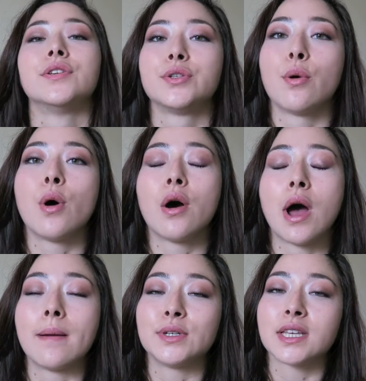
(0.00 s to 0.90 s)

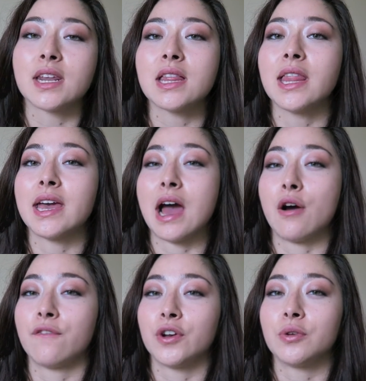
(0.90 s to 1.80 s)
So I'm just gonna lay
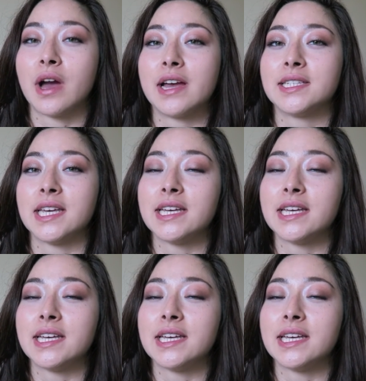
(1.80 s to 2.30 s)
out for you guys